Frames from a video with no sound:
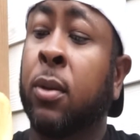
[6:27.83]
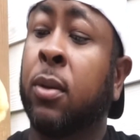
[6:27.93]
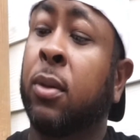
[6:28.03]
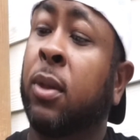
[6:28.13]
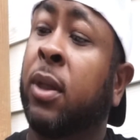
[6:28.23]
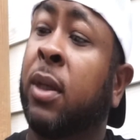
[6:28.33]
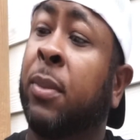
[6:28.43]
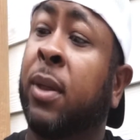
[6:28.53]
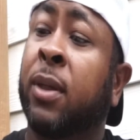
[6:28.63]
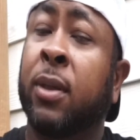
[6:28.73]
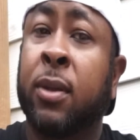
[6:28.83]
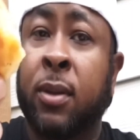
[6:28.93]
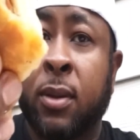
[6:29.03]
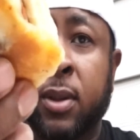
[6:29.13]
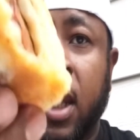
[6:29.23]
Look at that, man.
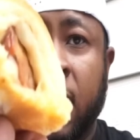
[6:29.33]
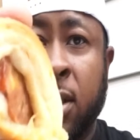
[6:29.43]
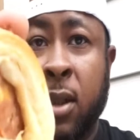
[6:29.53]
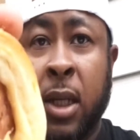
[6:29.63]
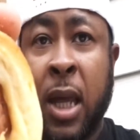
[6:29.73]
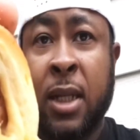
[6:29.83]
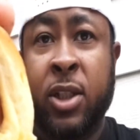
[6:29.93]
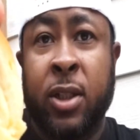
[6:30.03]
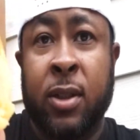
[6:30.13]
It's like a little kolache.